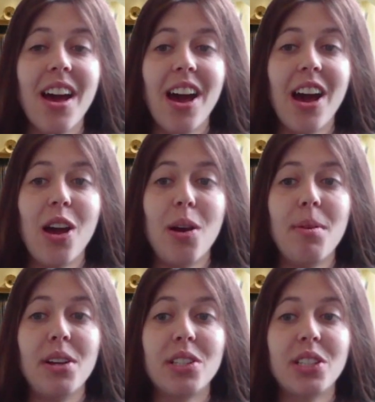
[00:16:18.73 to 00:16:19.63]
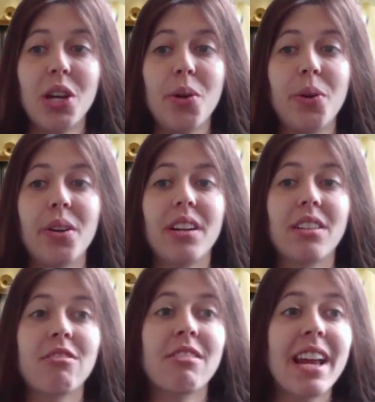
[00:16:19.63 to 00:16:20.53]
Um, so,
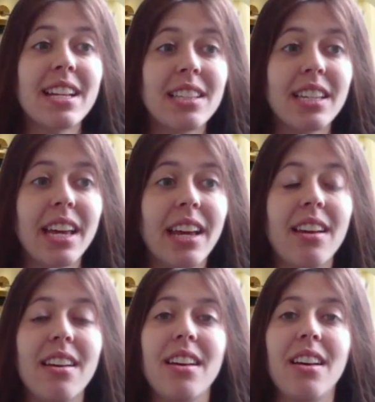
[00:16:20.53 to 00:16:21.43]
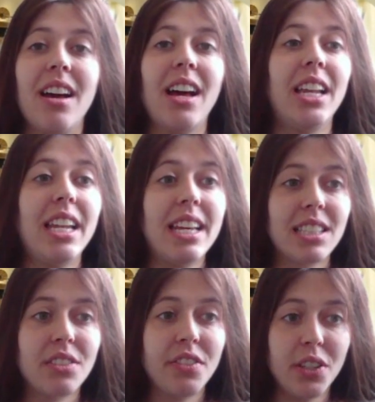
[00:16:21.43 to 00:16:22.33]
creating a
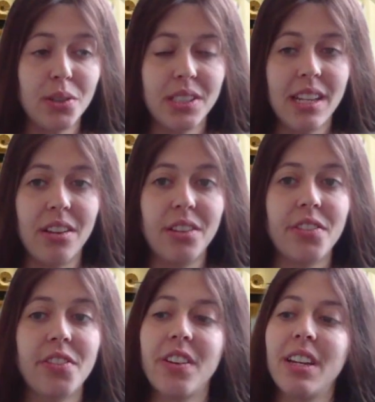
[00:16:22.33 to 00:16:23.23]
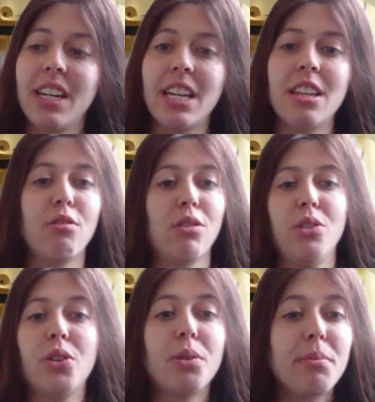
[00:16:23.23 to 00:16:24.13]
list for yourself, either on
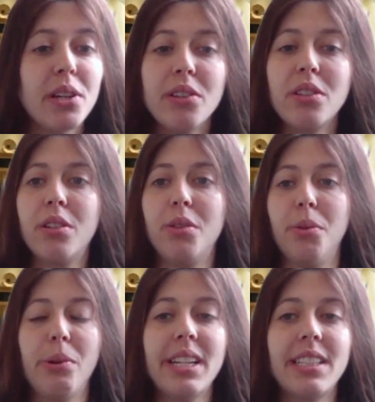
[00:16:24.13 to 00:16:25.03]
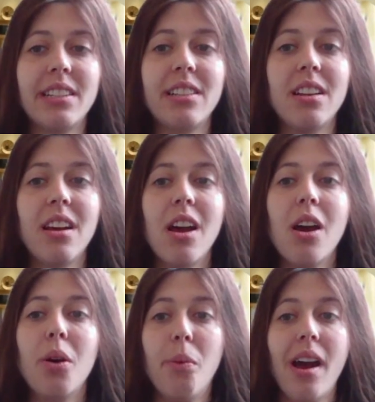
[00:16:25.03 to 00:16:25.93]
your computer or written,
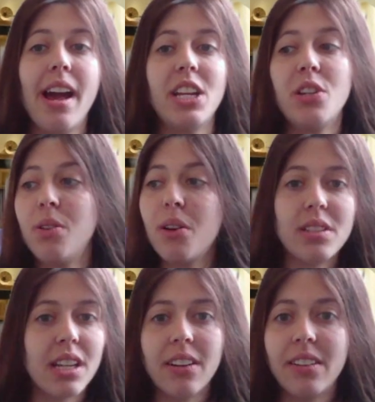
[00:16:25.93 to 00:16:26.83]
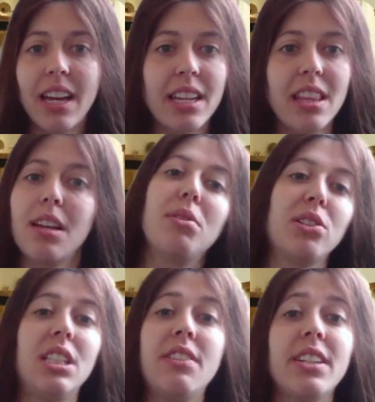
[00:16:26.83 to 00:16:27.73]
where you note down anything
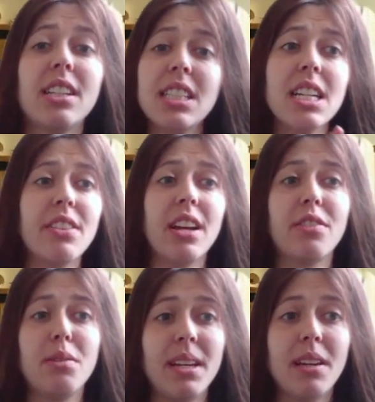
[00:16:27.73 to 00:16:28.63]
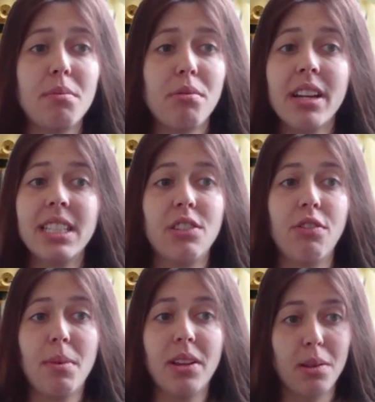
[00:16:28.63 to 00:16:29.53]
positive. It doesn't even have to be praises
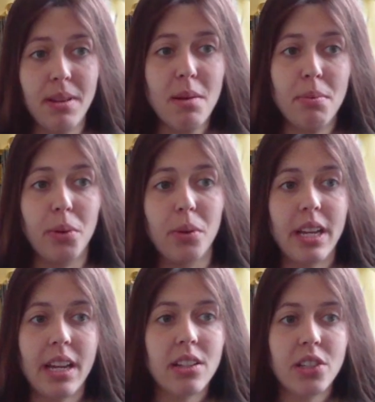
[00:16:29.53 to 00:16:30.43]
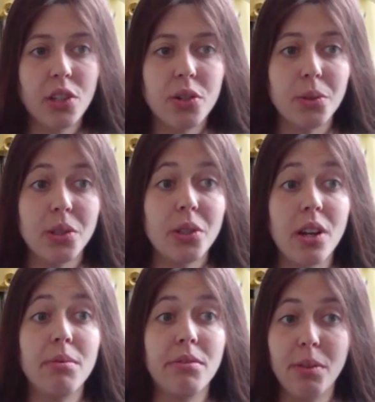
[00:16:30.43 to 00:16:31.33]
from other people, it should also
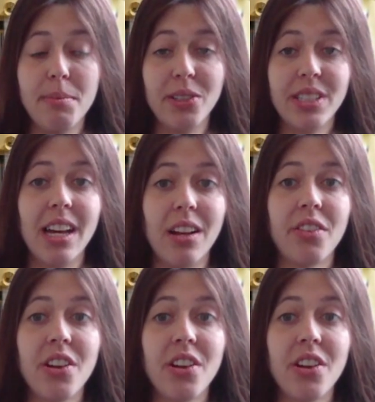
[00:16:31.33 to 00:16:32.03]
come from yourself.